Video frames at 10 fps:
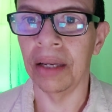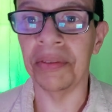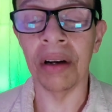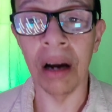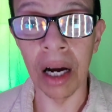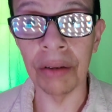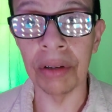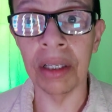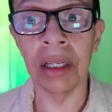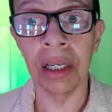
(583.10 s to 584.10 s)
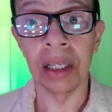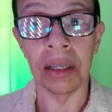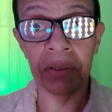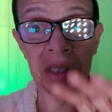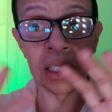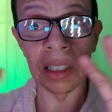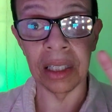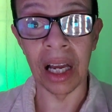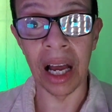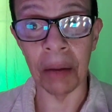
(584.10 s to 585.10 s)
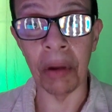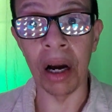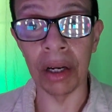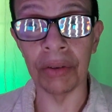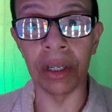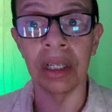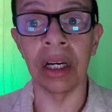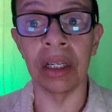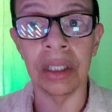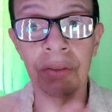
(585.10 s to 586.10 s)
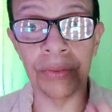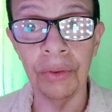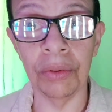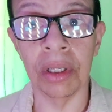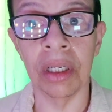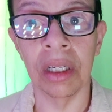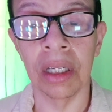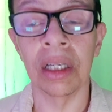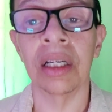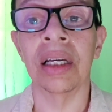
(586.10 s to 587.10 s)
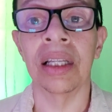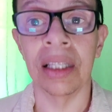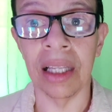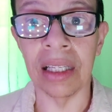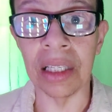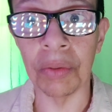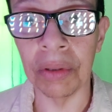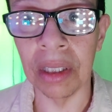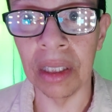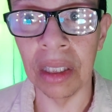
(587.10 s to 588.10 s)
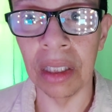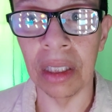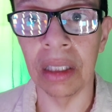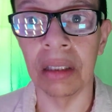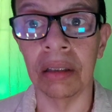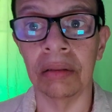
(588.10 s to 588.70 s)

If they're hungry, they have a sign that says, I'm hungry, I need food. Then that's what they need.